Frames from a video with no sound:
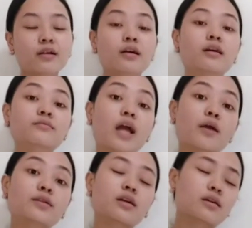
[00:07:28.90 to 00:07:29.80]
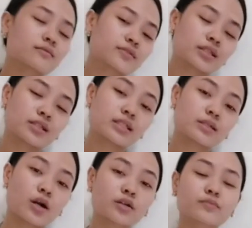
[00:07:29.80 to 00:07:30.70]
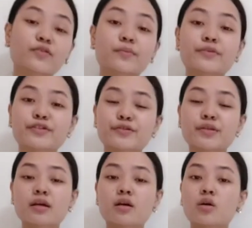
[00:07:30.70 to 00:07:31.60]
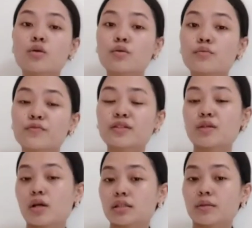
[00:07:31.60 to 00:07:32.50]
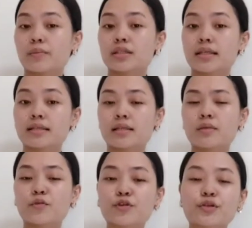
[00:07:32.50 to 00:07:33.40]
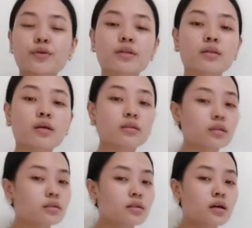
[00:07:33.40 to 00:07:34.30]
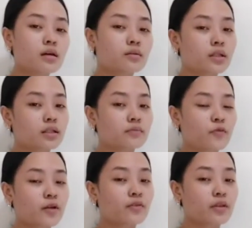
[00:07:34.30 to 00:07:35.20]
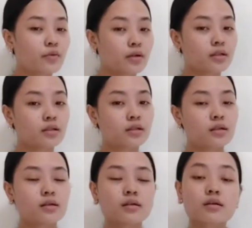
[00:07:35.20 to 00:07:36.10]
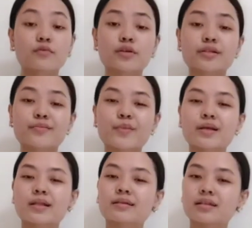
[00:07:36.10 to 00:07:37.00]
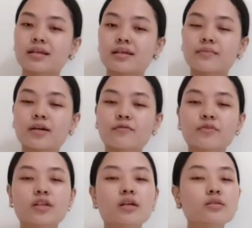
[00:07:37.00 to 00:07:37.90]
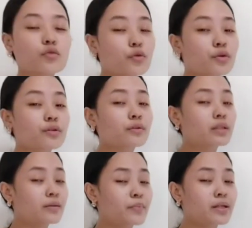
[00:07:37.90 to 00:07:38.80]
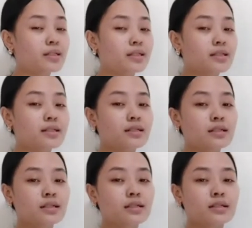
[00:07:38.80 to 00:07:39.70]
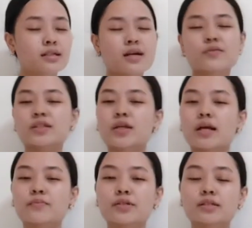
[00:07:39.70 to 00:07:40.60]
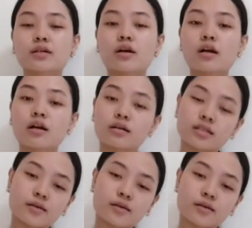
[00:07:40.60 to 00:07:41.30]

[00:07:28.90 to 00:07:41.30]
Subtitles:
The 27-meter-long formation, first documented on Rostand Island in 1951, goes by the nickname of Tour de Pisa, a resemblance to the